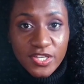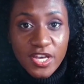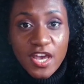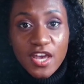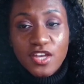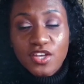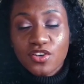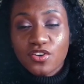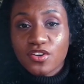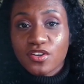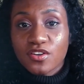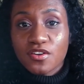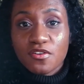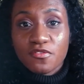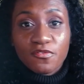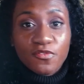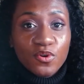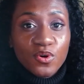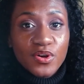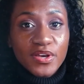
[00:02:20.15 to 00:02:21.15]
You can
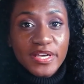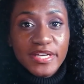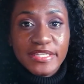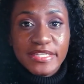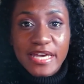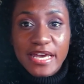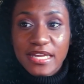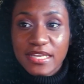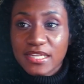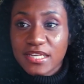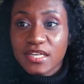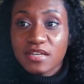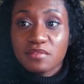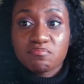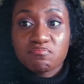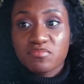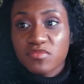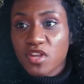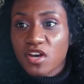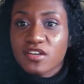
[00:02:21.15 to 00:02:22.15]
avoid any
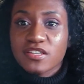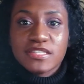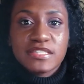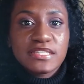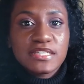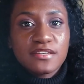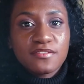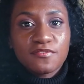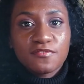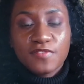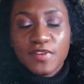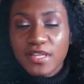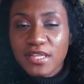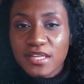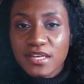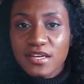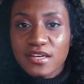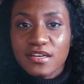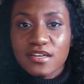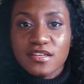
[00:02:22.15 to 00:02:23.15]
nasty
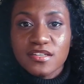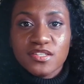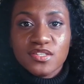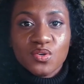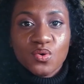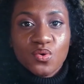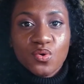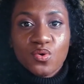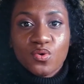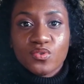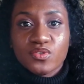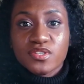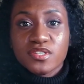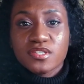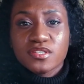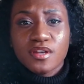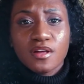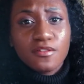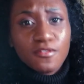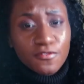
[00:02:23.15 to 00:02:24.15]
fillers or
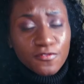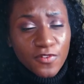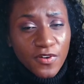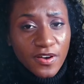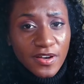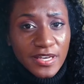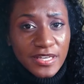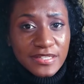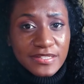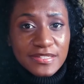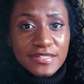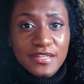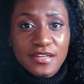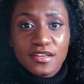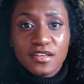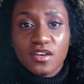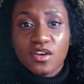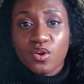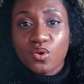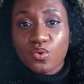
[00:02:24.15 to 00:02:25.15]
sulfites that
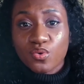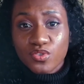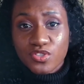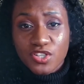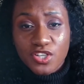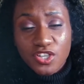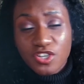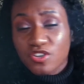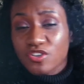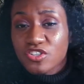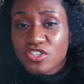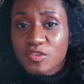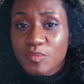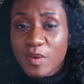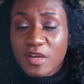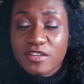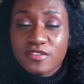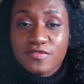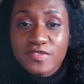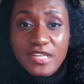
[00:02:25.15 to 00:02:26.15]
can cause a huge amount
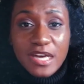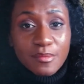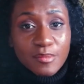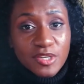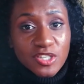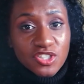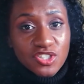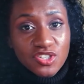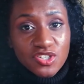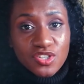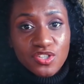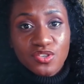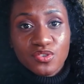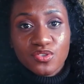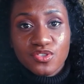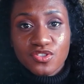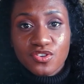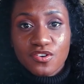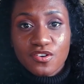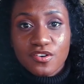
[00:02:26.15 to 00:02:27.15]
of damage to your
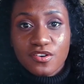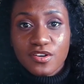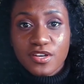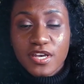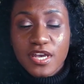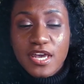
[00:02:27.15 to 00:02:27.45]
dog.